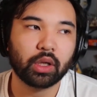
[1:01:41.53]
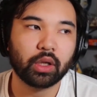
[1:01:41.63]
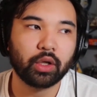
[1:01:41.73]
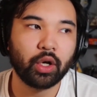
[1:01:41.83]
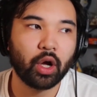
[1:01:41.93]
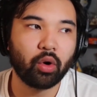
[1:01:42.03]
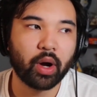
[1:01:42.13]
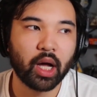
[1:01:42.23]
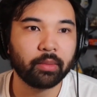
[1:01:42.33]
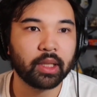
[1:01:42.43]
know
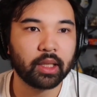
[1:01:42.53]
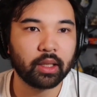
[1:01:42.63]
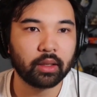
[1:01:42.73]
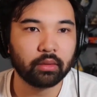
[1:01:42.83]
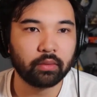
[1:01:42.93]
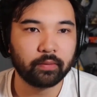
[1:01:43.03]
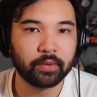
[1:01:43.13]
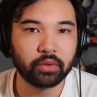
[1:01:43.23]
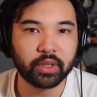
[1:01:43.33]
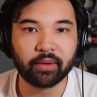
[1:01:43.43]
how many
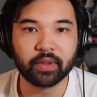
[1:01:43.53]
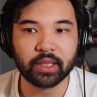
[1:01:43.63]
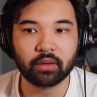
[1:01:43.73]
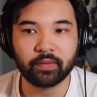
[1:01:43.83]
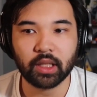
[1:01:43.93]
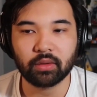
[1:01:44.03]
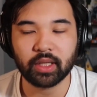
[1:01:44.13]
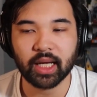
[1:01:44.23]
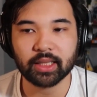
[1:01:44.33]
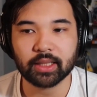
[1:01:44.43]
views every single video
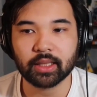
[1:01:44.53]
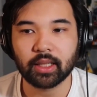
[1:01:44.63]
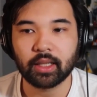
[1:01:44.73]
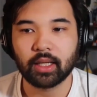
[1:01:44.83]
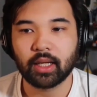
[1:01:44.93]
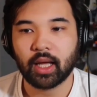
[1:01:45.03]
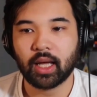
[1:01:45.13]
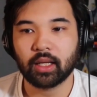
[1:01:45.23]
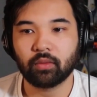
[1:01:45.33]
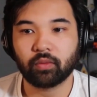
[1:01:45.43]
gets?
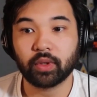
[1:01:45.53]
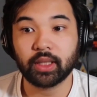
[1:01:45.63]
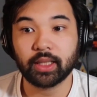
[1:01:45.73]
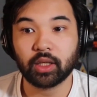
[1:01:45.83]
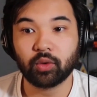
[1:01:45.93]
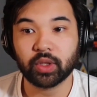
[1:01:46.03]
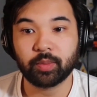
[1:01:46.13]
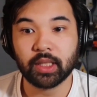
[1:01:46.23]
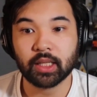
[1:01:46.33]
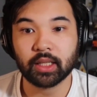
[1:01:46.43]
And really it was
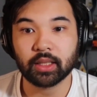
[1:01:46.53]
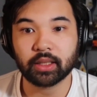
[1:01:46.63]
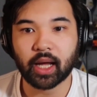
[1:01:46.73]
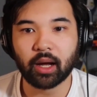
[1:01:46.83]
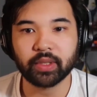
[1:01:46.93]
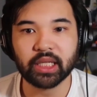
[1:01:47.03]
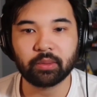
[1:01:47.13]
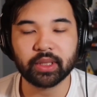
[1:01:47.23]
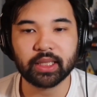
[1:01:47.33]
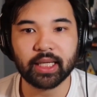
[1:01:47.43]
because I was
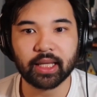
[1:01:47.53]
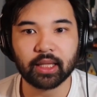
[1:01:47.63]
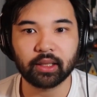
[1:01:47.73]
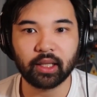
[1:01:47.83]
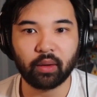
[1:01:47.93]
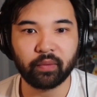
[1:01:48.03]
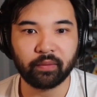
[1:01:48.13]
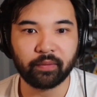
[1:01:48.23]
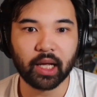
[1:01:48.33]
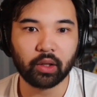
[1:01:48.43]
able to get the love and
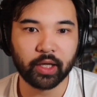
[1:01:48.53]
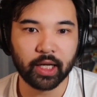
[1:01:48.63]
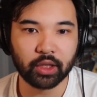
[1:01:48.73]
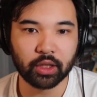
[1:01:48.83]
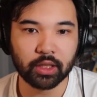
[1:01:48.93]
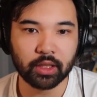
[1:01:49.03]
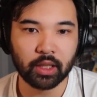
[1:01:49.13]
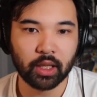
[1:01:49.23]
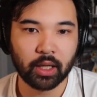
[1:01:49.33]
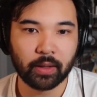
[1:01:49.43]
validation
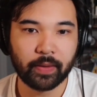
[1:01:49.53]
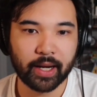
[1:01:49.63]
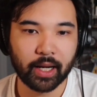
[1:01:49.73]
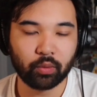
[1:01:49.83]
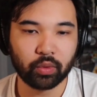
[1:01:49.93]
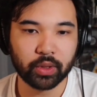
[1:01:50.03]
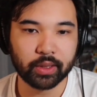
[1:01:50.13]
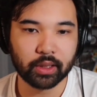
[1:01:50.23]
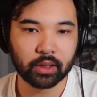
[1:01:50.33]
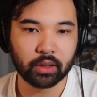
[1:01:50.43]
that I
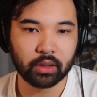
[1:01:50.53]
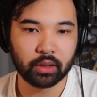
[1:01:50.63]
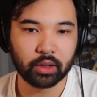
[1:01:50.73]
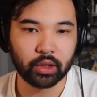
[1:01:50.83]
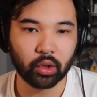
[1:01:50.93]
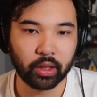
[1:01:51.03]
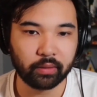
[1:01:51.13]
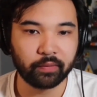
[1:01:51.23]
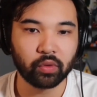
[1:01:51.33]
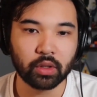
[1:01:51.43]
was
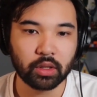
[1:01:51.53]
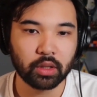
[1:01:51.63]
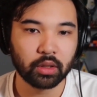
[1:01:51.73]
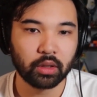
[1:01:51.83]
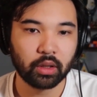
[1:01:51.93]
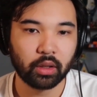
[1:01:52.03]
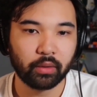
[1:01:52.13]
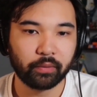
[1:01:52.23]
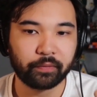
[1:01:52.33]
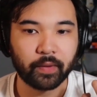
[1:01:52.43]
yearning for
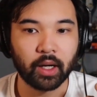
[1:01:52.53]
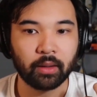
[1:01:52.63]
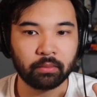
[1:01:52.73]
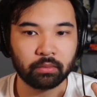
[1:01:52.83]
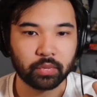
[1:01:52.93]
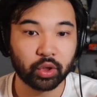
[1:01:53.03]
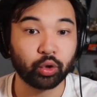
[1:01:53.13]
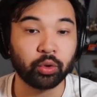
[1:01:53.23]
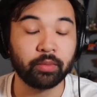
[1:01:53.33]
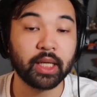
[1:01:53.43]
from
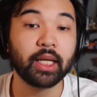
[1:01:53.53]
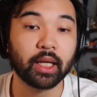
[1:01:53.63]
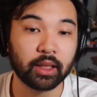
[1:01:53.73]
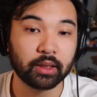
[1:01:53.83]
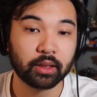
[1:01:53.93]
social media.